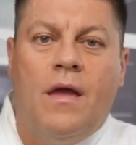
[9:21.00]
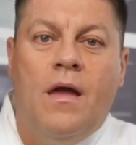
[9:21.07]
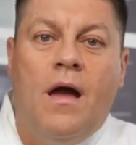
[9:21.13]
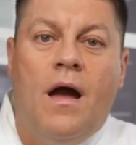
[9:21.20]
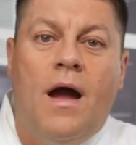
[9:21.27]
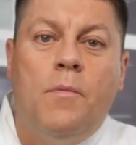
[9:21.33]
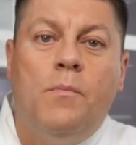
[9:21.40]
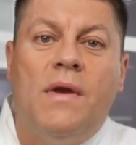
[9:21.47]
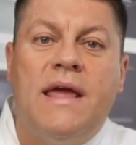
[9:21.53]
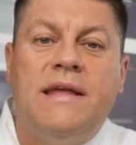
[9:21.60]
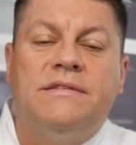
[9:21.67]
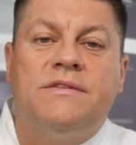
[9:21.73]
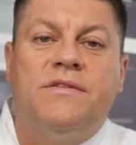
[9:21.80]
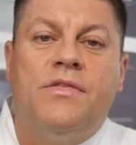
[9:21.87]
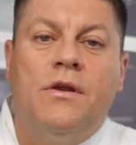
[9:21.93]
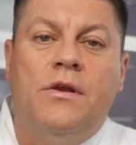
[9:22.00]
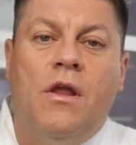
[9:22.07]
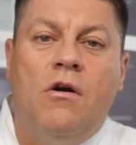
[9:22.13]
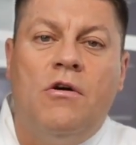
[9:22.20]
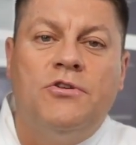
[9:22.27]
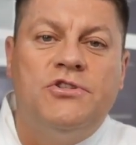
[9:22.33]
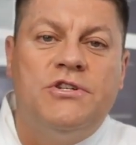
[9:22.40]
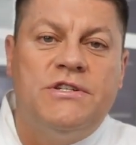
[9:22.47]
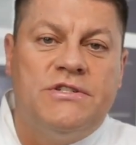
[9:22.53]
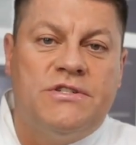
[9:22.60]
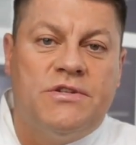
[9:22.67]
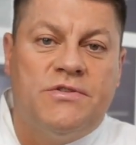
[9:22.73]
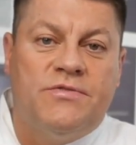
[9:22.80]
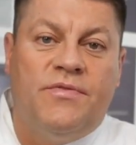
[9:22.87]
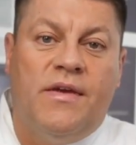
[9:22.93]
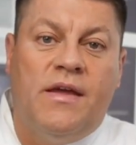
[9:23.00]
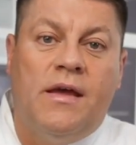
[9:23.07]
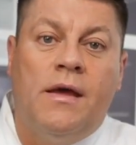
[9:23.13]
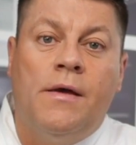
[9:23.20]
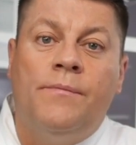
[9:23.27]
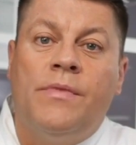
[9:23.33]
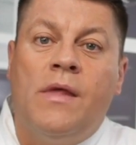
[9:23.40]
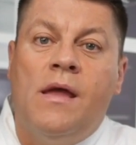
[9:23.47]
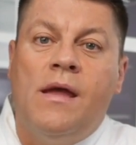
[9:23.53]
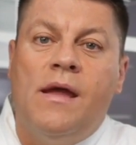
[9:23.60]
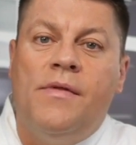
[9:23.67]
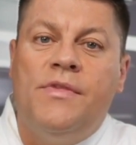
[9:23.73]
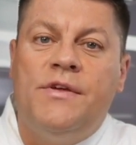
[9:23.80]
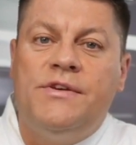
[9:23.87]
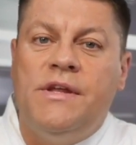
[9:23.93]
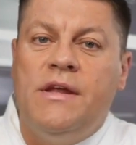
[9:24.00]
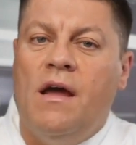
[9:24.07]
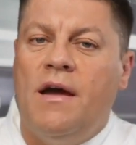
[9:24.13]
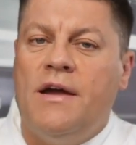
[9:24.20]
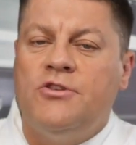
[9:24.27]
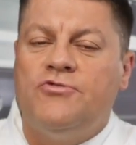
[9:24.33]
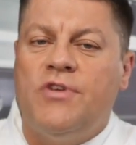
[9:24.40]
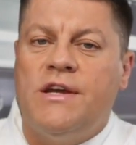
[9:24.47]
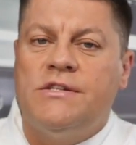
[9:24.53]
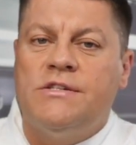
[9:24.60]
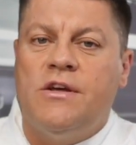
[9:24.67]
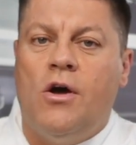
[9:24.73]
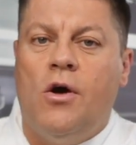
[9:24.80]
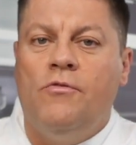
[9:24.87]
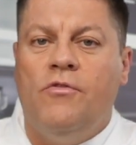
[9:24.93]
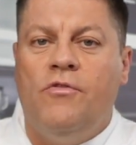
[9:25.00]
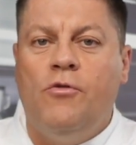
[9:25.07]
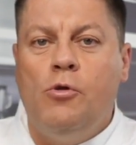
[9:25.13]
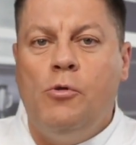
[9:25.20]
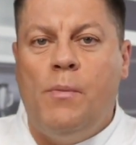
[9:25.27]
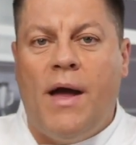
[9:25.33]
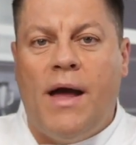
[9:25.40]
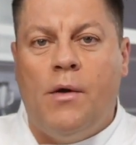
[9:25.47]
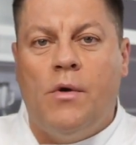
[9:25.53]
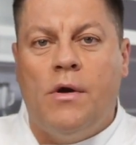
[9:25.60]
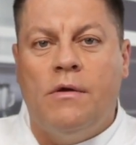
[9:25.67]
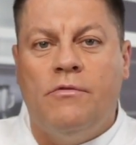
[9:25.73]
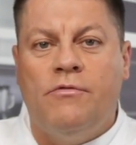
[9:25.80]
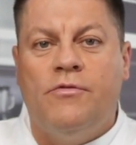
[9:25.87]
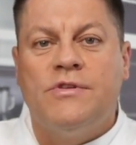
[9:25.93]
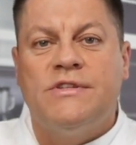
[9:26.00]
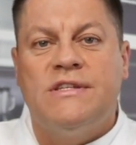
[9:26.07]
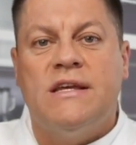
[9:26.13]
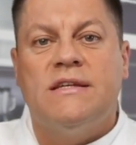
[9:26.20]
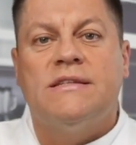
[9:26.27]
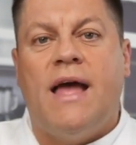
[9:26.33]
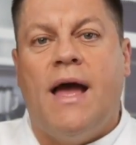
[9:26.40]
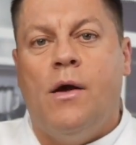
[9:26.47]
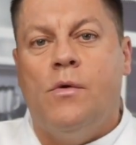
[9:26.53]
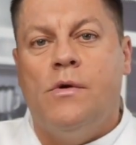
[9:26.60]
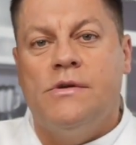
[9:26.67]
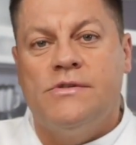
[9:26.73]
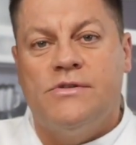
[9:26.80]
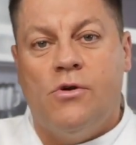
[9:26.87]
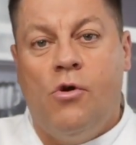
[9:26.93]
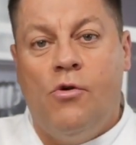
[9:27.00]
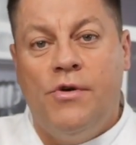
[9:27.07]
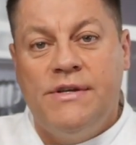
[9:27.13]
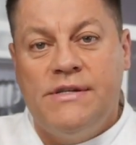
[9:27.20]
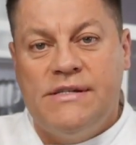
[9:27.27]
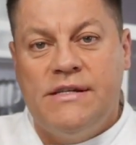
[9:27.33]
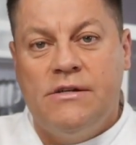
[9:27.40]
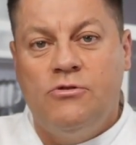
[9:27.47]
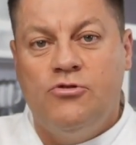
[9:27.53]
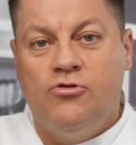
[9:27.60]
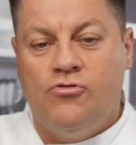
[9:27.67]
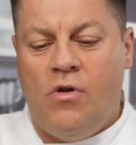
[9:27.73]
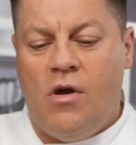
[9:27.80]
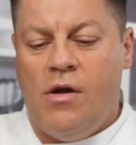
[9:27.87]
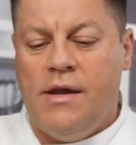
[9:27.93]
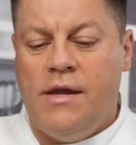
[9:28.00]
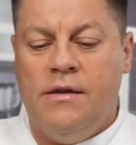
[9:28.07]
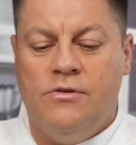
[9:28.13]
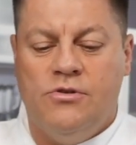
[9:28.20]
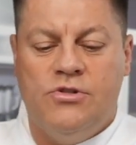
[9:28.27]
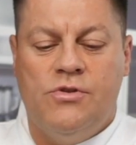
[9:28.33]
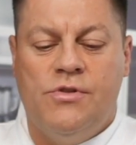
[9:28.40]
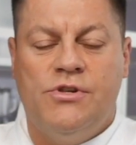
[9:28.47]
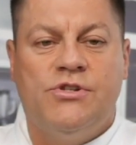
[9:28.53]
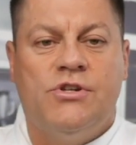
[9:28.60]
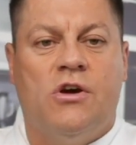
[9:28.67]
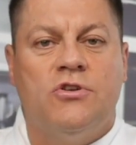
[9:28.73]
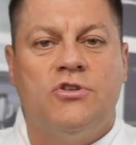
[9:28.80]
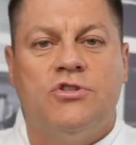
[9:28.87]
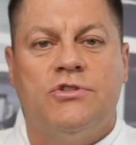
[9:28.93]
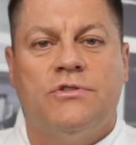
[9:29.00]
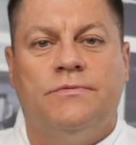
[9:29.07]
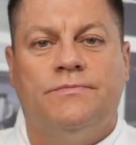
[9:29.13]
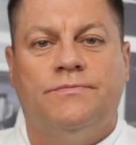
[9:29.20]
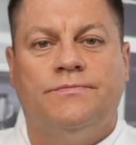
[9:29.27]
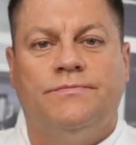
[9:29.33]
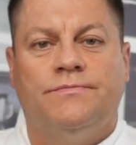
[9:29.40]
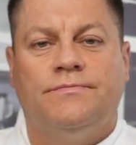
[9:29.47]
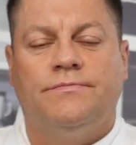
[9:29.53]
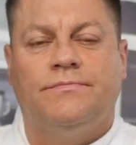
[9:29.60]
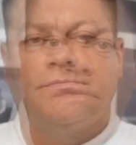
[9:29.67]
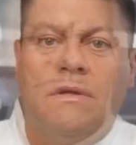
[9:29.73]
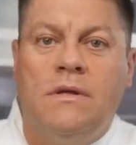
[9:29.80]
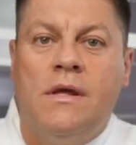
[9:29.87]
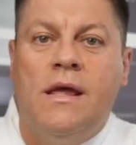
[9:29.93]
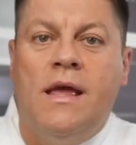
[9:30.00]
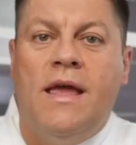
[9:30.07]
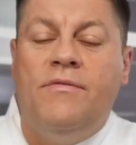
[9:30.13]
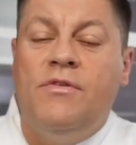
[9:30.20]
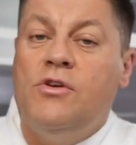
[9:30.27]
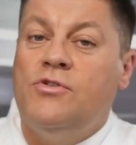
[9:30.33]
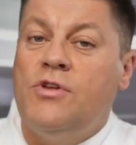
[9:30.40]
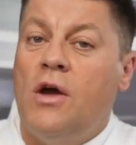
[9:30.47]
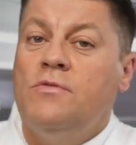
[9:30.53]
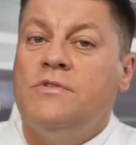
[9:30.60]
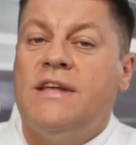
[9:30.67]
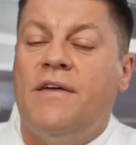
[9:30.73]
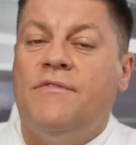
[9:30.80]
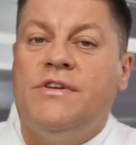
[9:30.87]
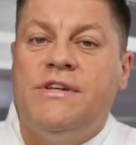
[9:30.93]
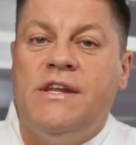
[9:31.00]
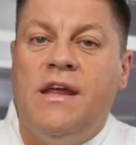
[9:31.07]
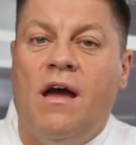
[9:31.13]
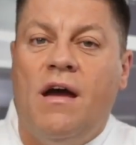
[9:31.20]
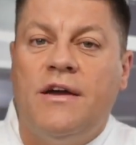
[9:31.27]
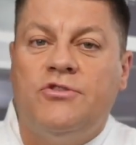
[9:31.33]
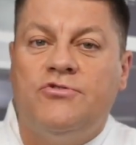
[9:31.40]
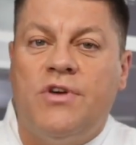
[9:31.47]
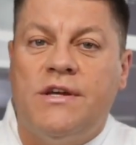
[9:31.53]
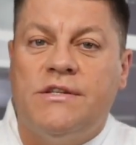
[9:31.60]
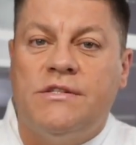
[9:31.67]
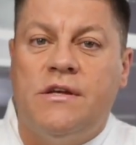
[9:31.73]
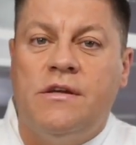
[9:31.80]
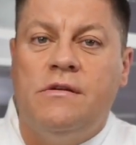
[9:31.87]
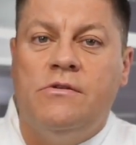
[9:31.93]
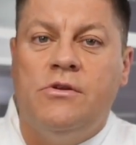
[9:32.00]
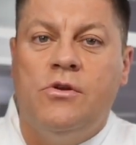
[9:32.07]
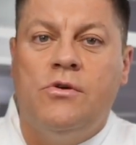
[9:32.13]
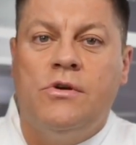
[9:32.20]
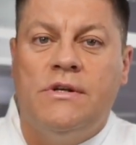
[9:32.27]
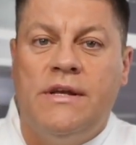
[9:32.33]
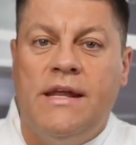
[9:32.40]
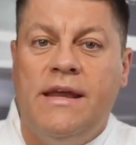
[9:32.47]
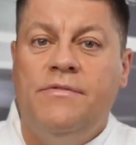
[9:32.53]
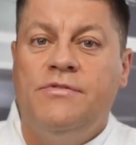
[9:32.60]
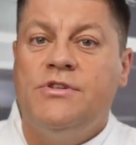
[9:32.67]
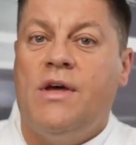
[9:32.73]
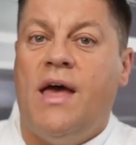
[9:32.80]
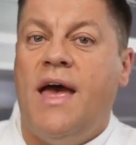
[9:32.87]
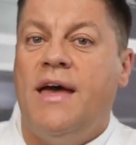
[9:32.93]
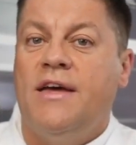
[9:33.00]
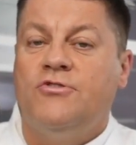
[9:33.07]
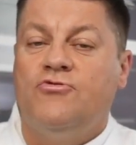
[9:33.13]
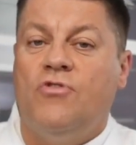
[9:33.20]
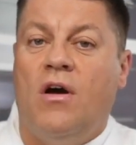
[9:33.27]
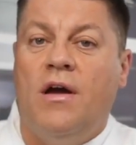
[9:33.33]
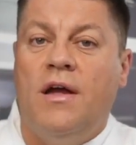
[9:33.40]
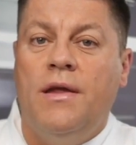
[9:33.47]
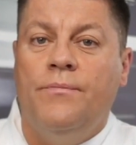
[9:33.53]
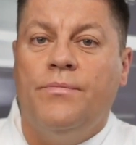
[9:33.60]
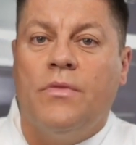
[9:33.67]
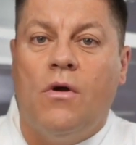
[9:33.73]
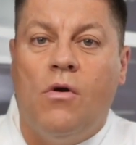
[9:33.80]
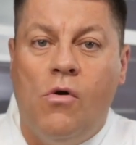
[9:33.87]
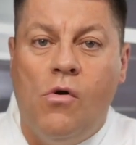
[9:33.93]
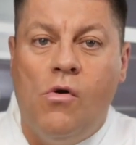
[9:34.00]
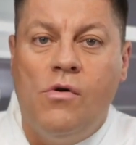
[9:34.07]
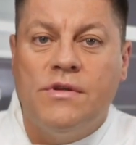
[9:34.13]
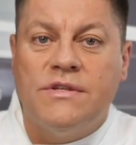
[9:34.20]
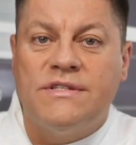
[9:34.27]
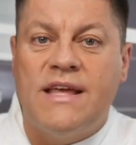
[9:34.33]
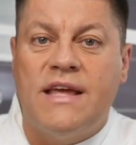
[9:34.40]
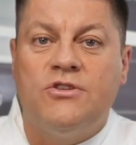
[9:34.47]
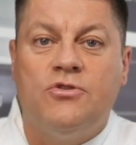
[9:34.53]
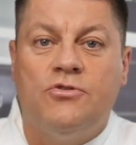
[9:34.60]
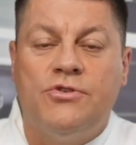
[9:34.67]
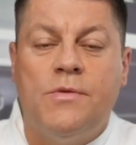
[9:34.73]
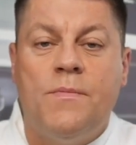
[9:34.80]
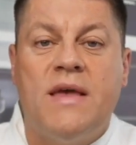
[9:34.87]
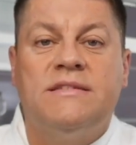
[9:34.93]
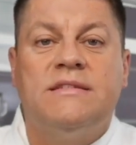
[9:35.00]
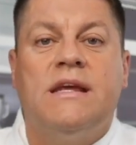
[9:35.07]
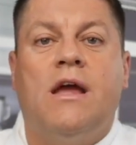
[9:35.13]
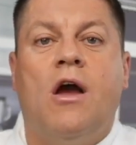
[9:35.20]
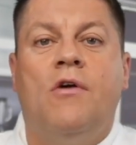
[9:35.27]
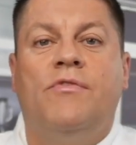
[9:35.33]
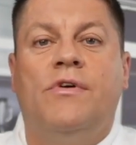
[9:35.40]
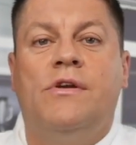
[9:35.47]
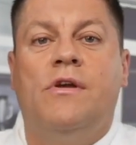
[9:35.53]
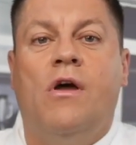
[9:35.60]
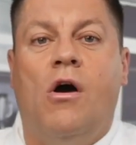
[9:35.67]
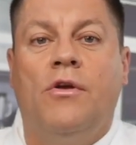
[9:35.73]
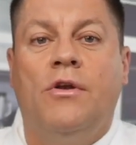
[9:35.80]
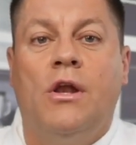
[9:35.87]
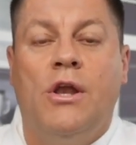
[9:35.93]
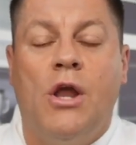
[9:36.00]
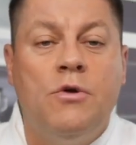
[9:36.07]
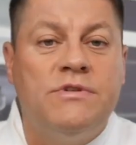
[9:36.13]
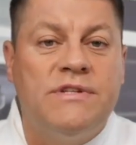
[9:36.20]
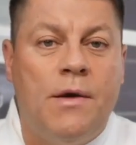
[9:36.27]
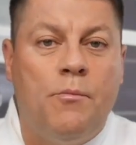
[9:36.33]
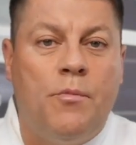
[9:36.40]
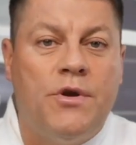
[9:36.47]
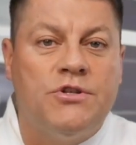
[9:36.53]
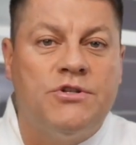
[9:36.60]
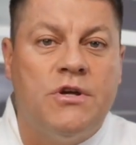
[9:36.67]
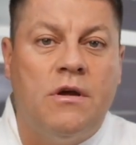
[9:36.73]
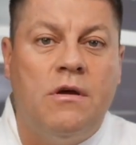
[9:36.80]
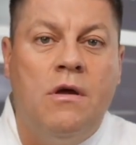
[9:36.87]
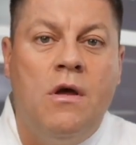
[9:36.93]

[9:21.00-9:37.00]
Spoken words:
I placed the largest sphere in the dehydrator on full power for 6 hours or until dry to the touch. If you don't have a dehydrator, you could leave to air dry or set your domestic oven on a low temperature